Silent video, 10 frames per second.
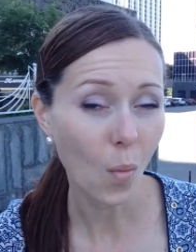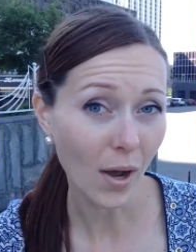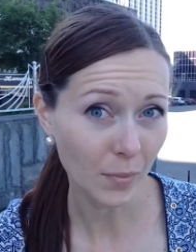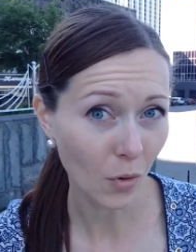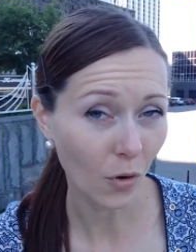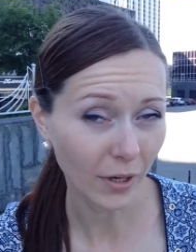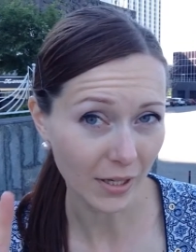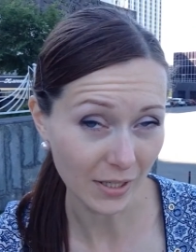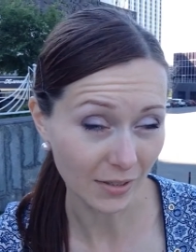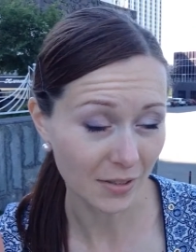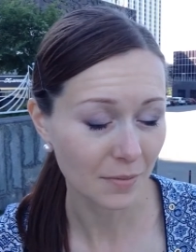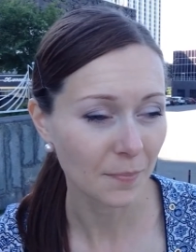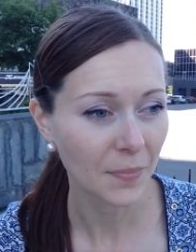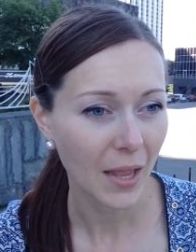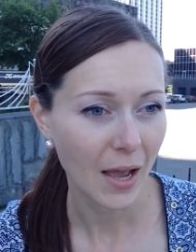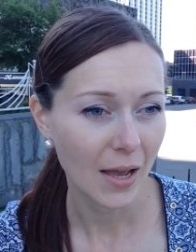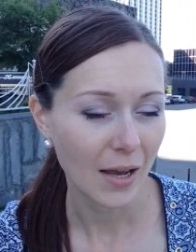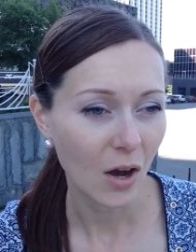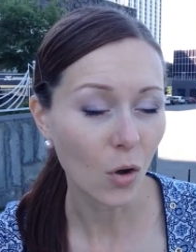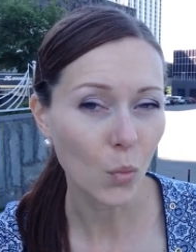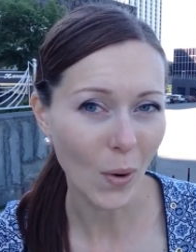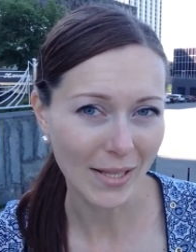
One more hint. On